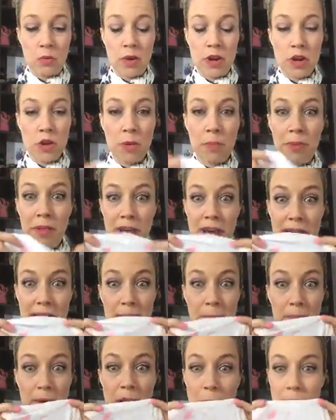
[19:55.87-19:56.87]
when you apply
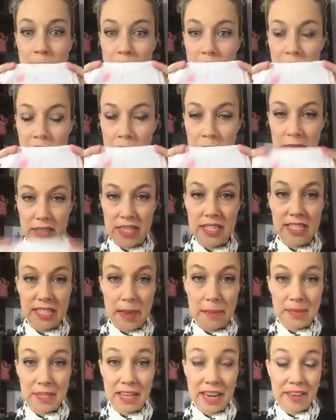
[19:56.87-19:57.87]
it properly with the steps